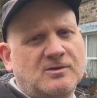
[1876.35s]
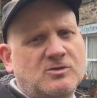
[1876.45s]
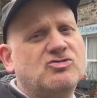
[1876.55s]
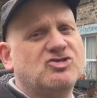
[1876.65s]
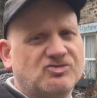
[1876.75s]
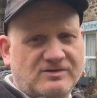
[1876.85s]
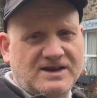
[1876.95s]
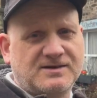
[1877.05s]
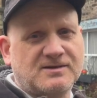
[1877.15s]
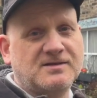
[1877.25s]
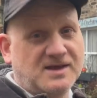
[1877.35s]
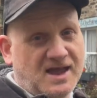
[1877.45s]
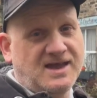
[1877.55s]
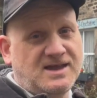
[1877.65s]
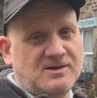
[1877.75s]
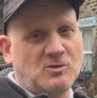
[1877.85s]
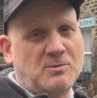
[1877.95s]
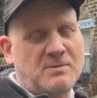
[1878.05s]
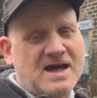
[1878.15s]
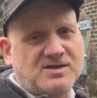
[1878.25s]
When she's read the cake, what
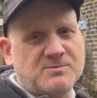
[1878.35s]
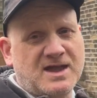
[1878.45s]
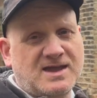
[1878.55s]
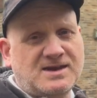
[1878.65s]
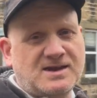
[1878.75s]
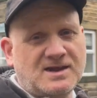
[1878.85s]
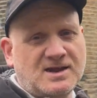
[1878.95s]
Matt's made,